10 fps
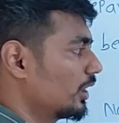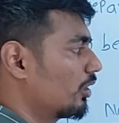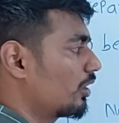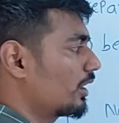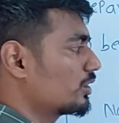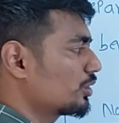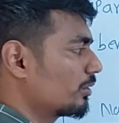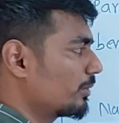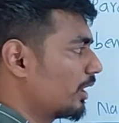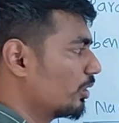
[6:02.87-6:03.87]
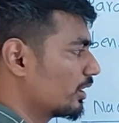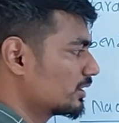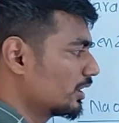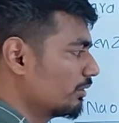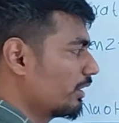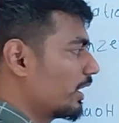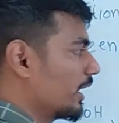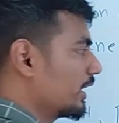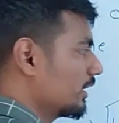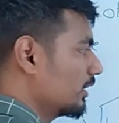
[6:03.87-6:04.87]
Now on addition of dilute HCl, we are
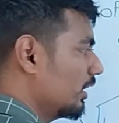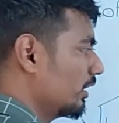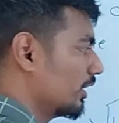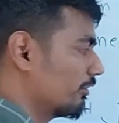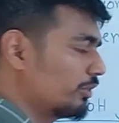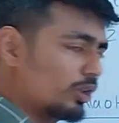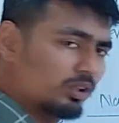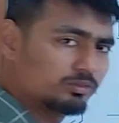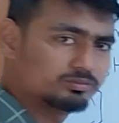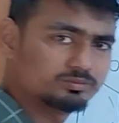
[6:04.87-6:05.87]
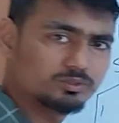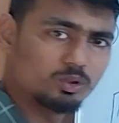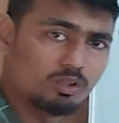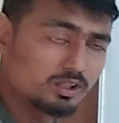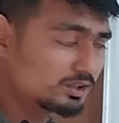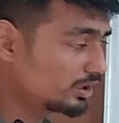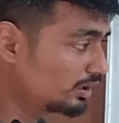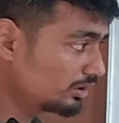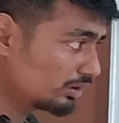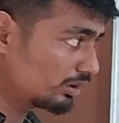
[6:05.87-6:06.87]
getting the phenol. OH
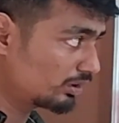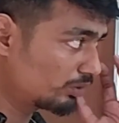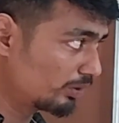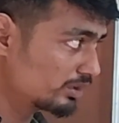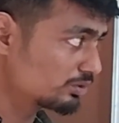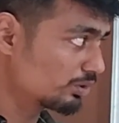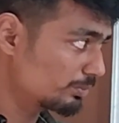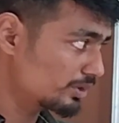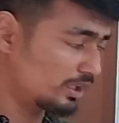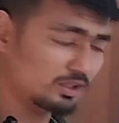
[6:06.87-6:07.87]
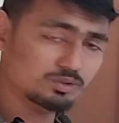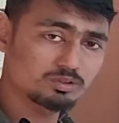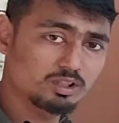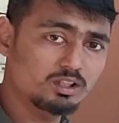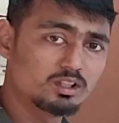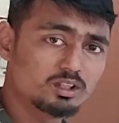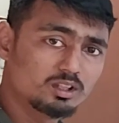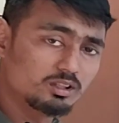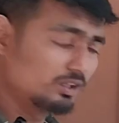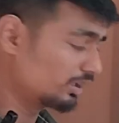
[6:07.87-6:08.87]
ring, OH group is attached to the
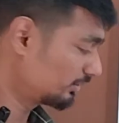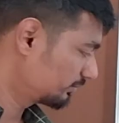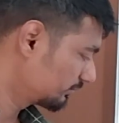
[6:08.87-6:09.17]
ring.